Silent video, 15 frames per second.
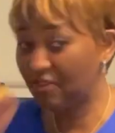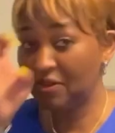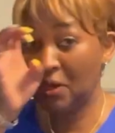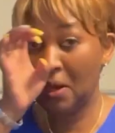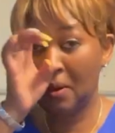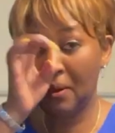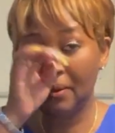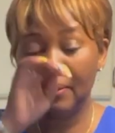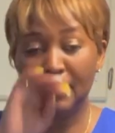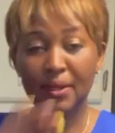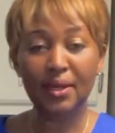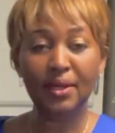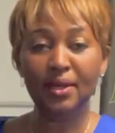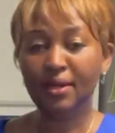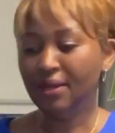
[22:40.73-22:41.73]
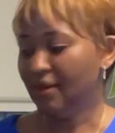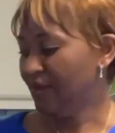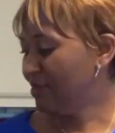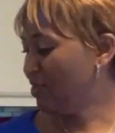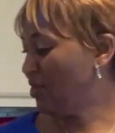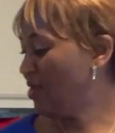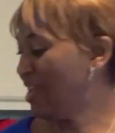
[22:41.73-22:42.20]
to go.
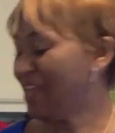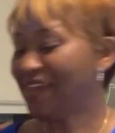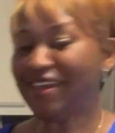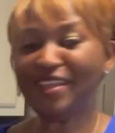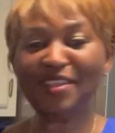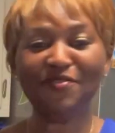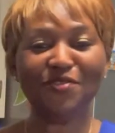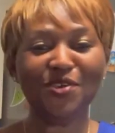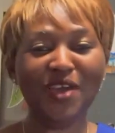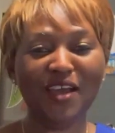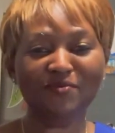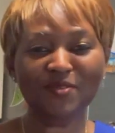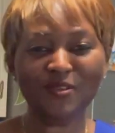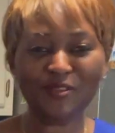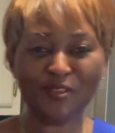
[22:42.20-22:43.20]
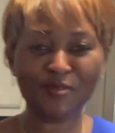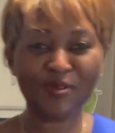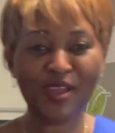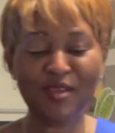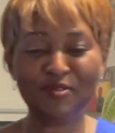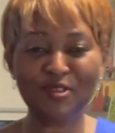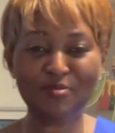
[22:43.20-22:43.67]
So again, if you have not
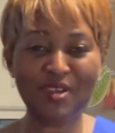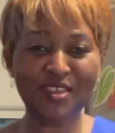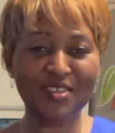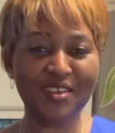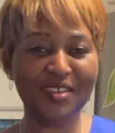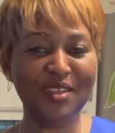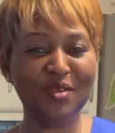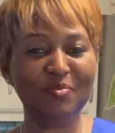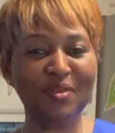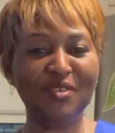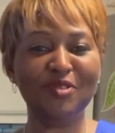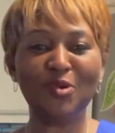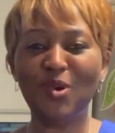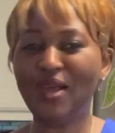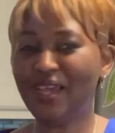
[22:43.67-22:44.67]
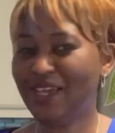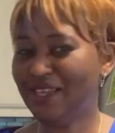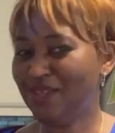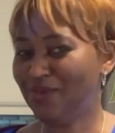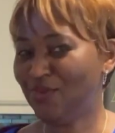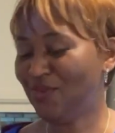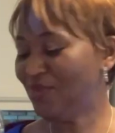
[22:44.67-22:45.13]
subscribed to my channel, please go ahead
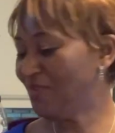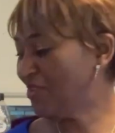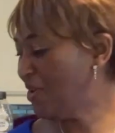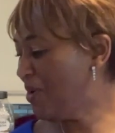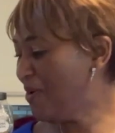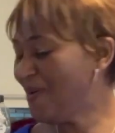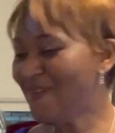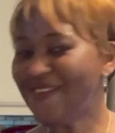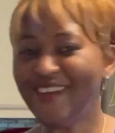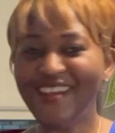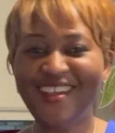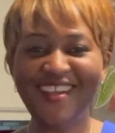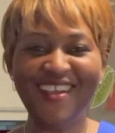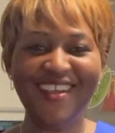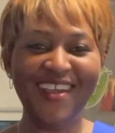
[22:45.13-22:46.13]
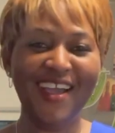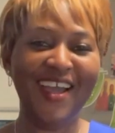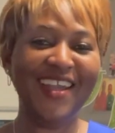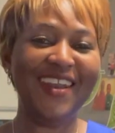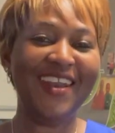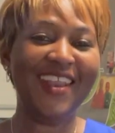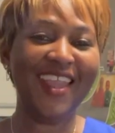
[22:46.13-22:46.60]
and do so.
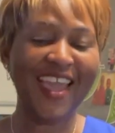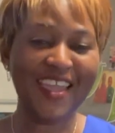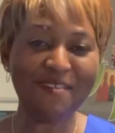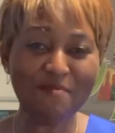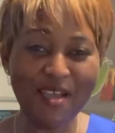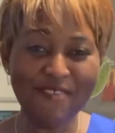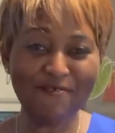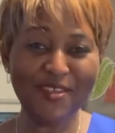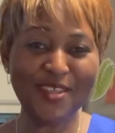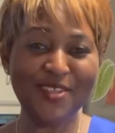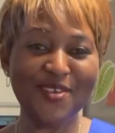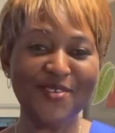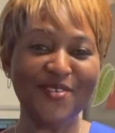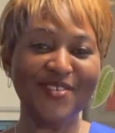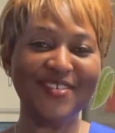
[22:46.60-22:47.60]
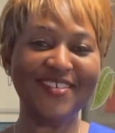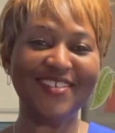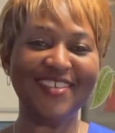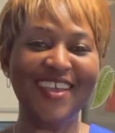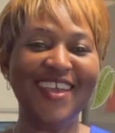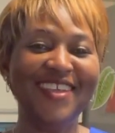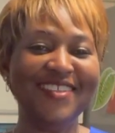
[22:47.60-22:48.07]
And like my video,
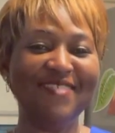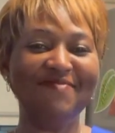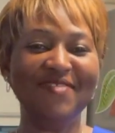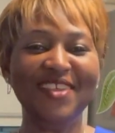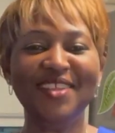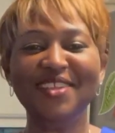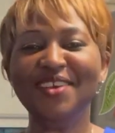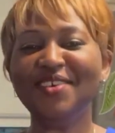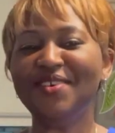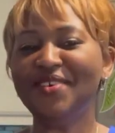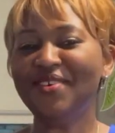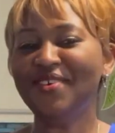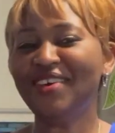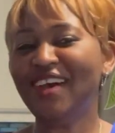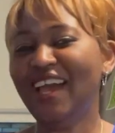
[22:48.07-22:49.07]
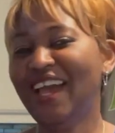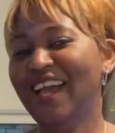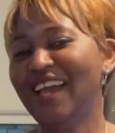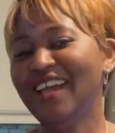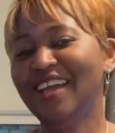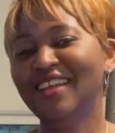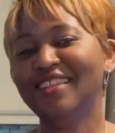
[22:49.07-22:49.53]
share the video,
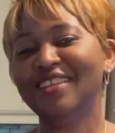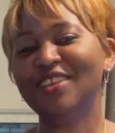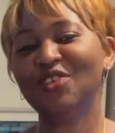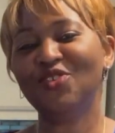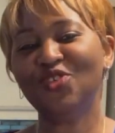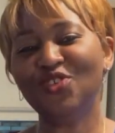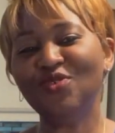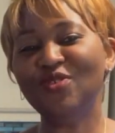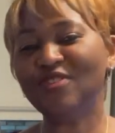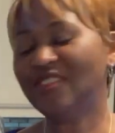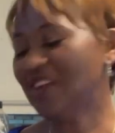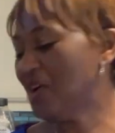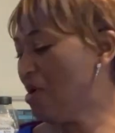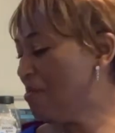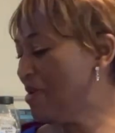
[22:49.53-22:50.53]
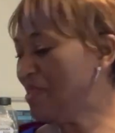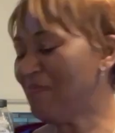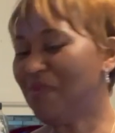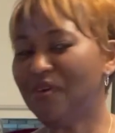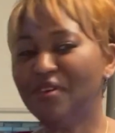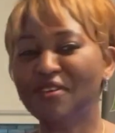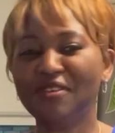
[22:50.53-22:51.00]
and use the comment
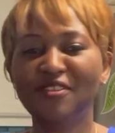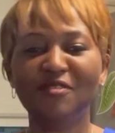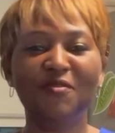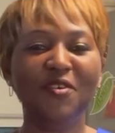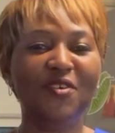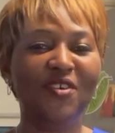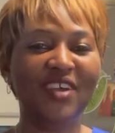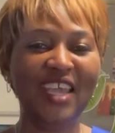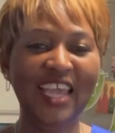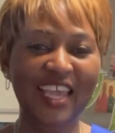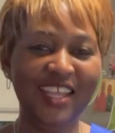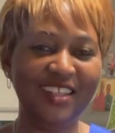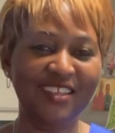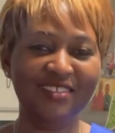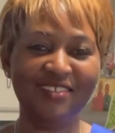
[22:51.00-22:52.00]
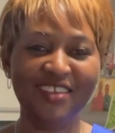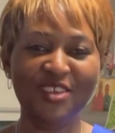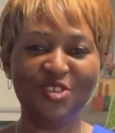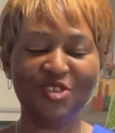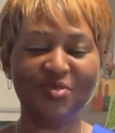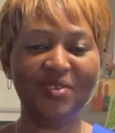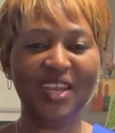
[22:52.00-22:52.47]
box for any
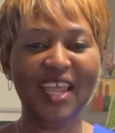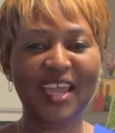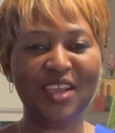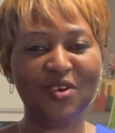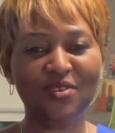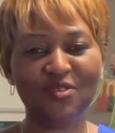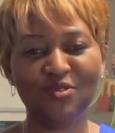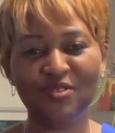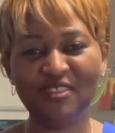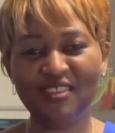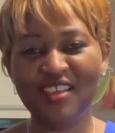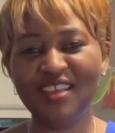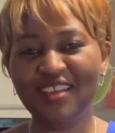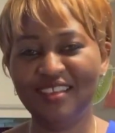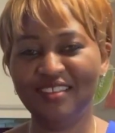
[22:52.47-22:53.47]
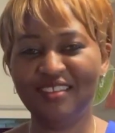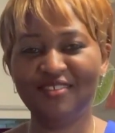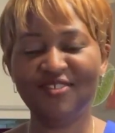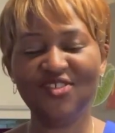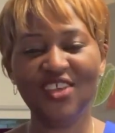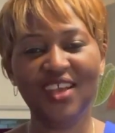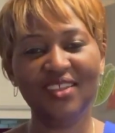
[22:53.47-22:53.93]
dish you would like to see in this
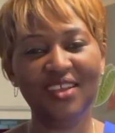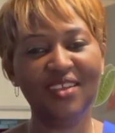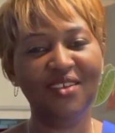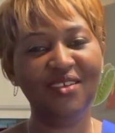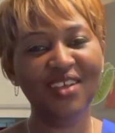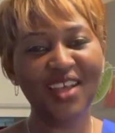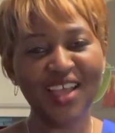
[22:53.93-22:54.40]
channel,